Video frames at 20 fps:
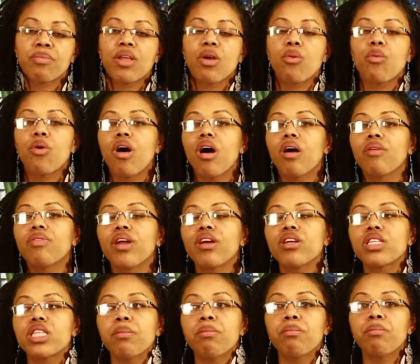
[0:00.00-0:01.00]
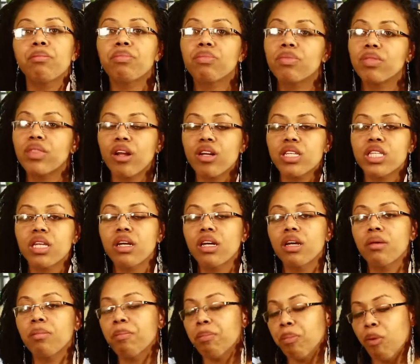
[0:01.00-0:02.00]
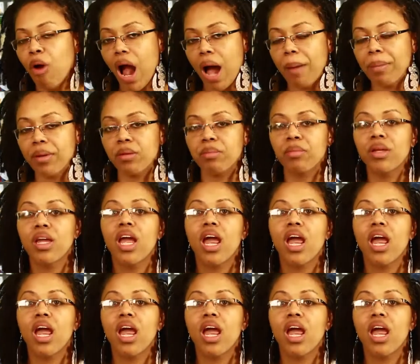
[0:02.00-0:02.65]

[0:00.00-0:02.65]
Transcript: well, there's a, there's a problem.